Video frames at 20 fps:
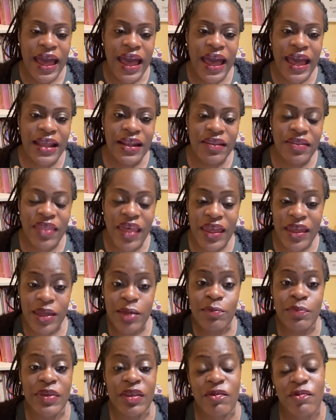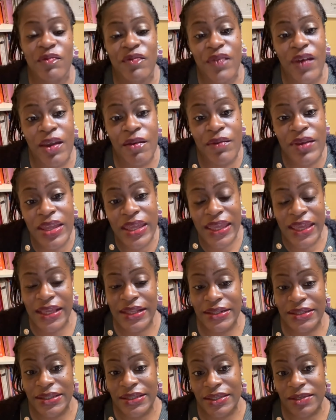and they can be very
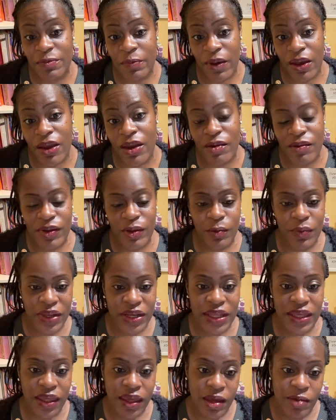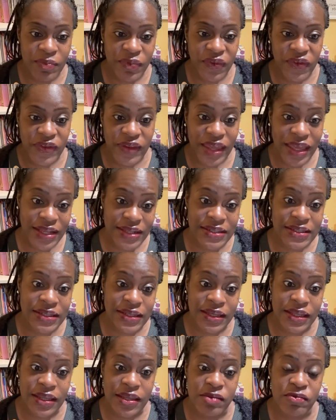inspiring when it comes to
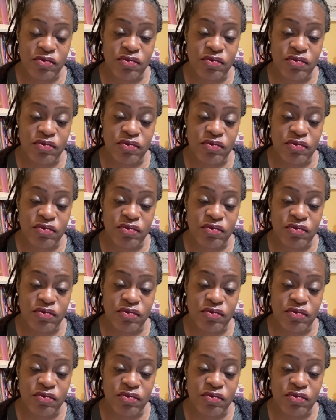actually